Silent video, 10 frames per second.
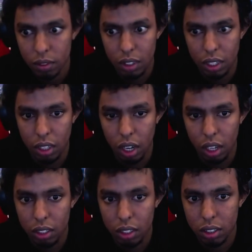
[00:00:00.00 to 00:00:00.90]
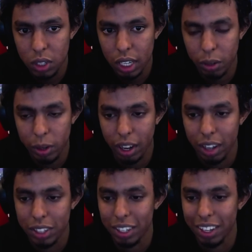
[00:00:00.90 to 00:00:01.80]
Yikes. Well, she got the Rinnegan
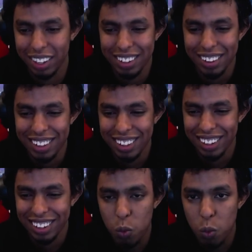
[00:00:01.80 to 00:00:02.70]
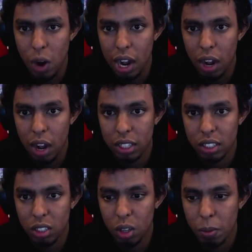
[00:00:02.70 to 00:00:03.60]
and shit. Wow, that's
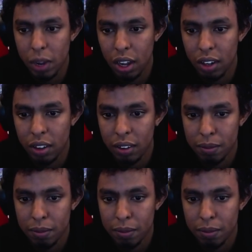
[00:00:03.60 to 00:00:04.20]
so bad.